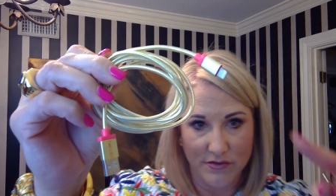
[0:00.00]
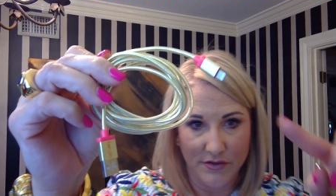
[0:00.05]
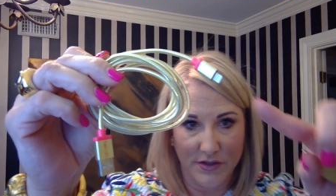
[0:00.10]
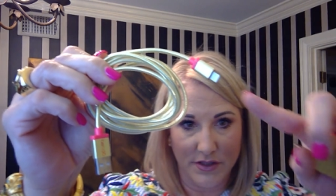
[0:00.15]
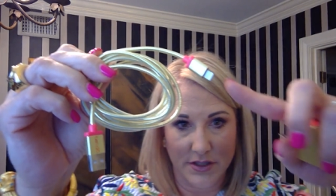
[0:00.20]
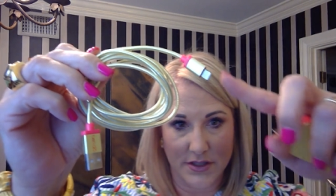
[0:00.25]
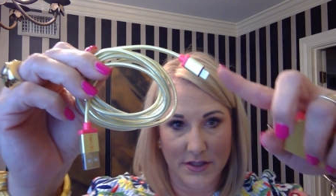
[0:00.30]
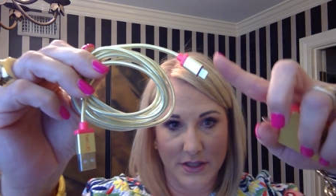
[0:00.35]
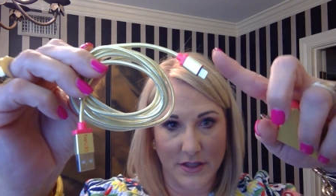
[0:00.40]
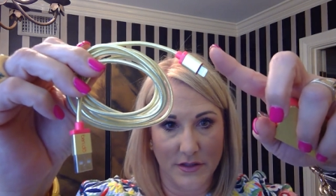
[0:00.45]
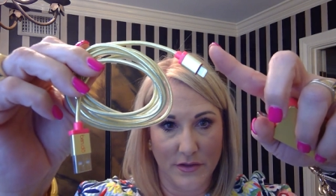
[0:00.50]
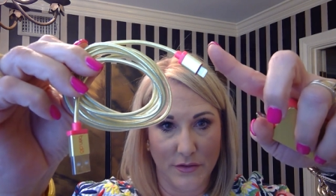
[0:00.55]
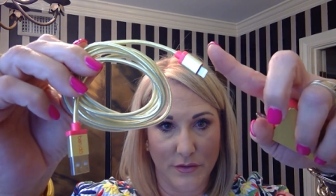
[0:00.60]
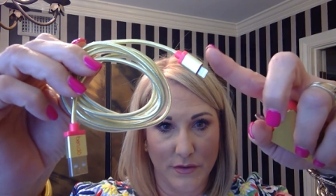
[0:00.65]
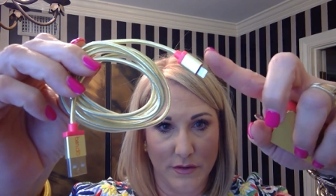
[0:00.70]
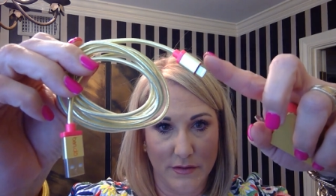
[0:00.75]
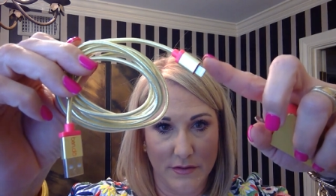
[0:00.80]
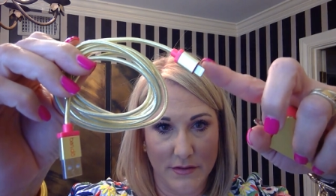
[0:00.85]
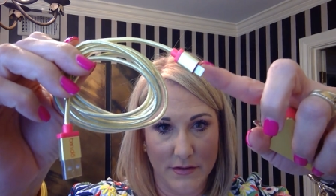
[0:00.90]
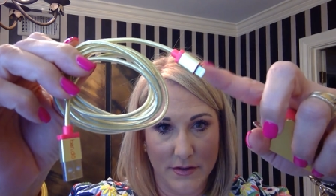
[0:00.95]
You can see the
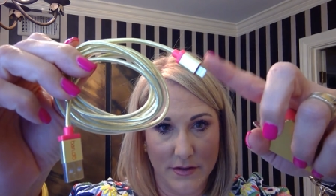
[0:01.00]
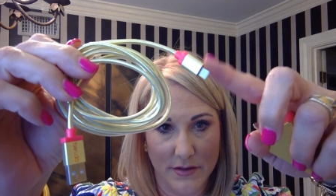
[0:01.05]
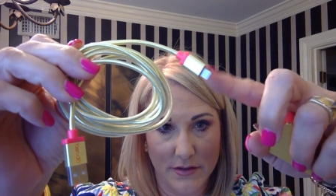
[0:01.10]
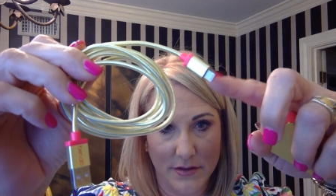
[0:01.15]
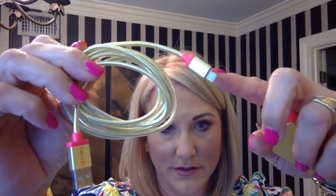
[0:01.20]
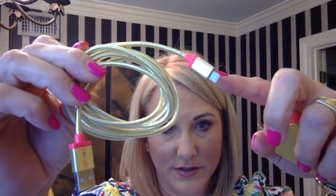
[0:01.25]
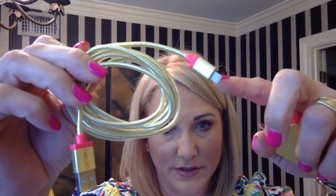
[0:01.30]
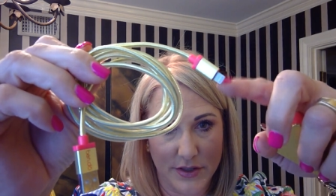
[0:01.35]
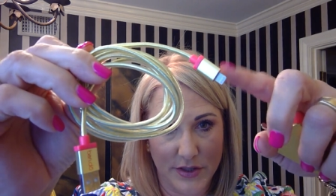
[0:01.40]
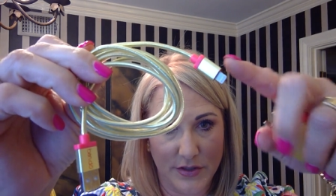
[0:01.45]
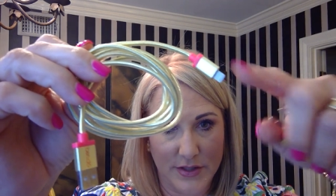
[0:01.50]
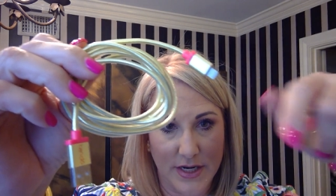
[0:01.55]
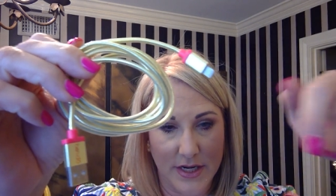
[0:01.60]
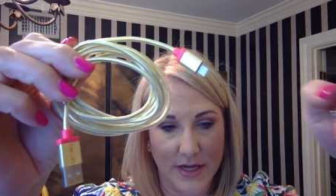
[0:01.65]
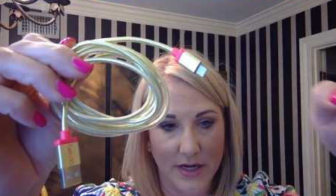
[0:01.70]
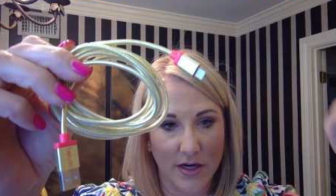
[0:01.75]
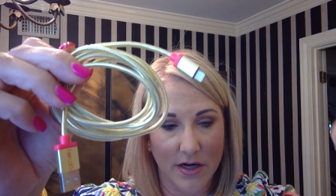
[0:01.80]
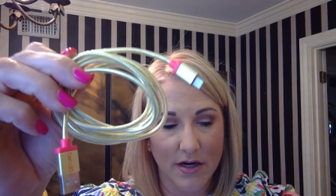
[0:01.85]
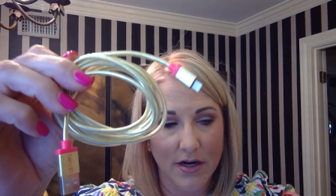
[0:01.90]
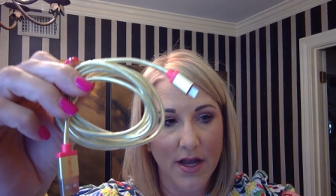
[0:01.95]
little dude out
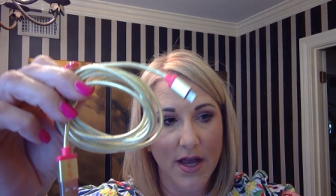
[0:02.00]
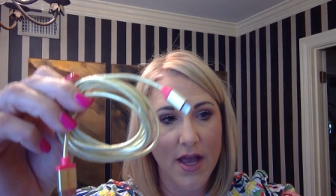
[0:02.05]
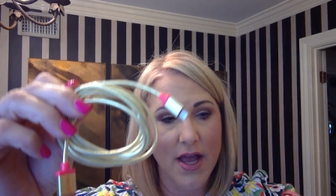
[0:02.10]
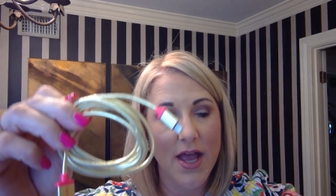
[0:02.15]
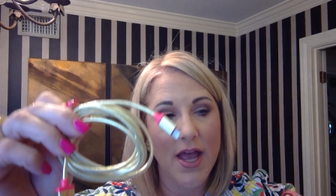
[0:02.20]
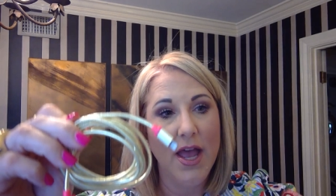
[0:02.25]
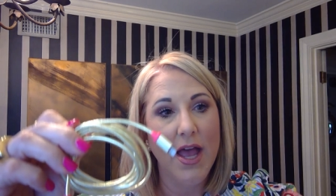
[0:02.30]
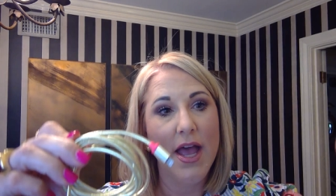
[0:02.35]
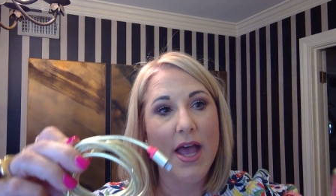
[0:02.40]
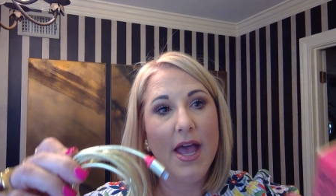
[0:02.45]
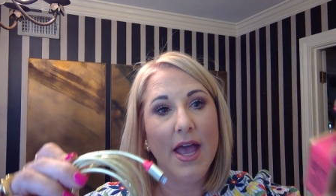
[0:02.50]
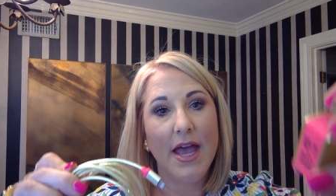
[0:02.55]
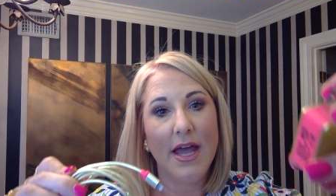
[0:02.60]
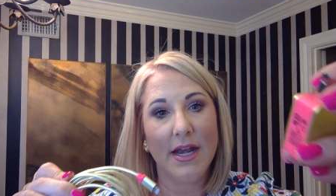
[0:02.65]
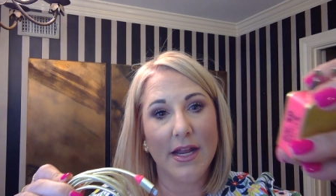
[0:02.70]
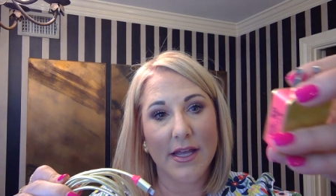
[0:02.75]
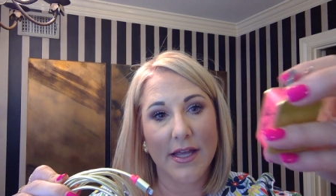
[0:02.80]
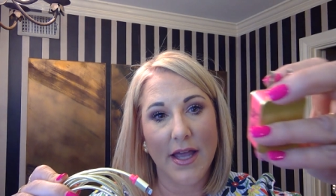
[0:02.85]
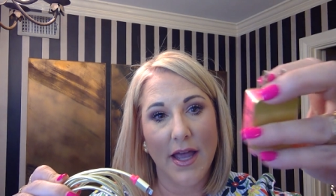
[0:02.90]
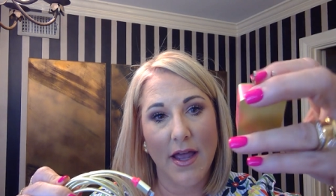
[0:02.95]
here. And
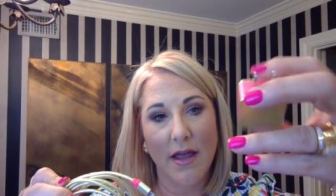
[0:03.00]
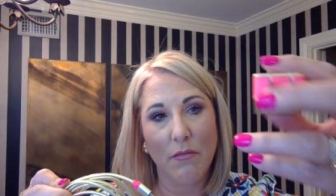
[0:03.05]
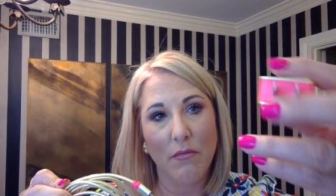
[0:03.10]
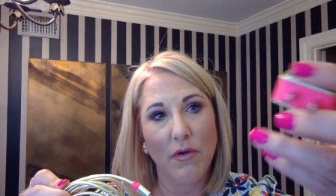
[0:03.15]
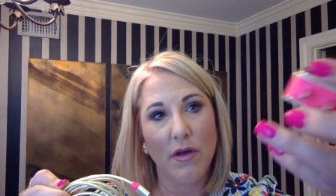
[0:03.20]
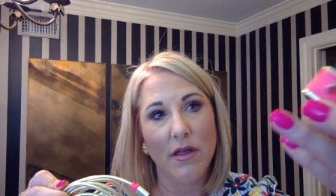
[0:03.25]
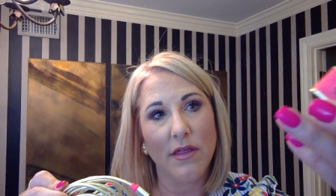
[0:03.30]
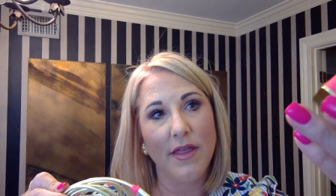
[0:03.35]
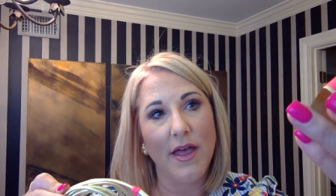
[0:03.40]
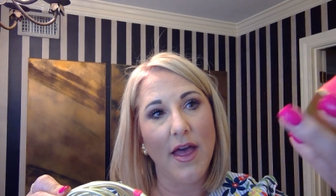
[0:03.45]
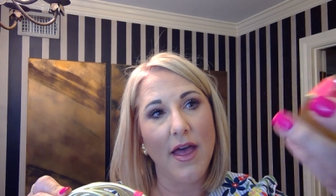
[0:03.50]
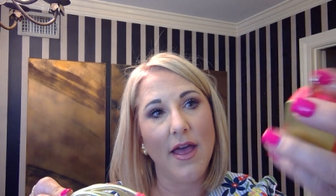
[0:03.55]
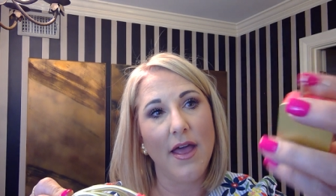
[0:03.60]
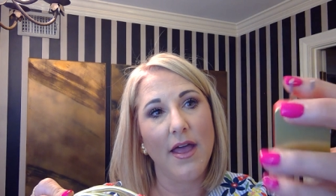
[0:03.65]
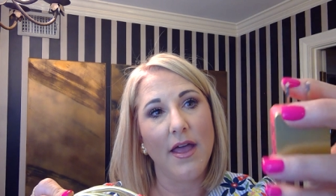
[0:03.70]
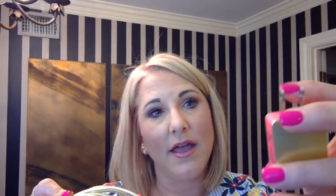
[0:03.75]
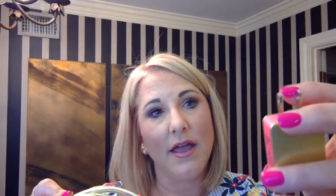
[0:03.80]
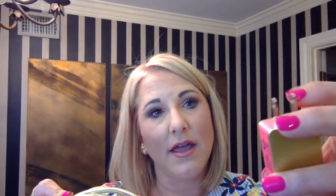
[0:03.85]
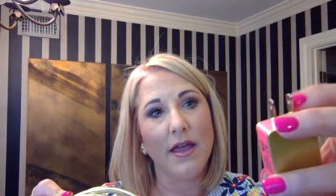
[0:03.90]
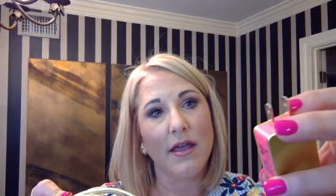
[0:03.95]
it came with
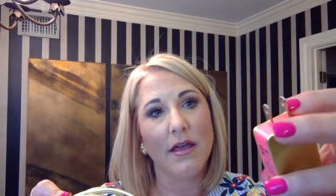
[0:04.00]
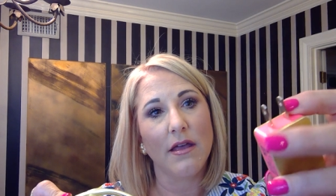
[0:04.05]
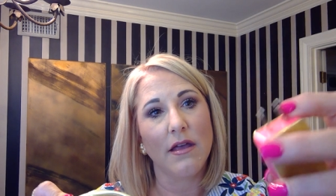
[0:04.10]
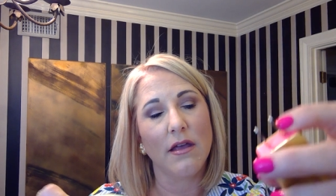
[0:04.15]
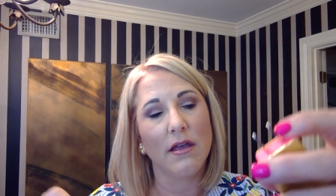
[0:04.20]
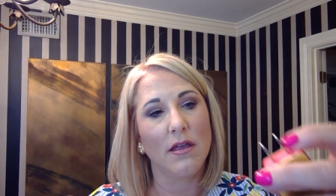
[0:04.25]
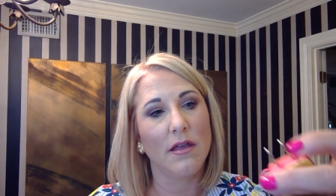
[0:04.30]
a,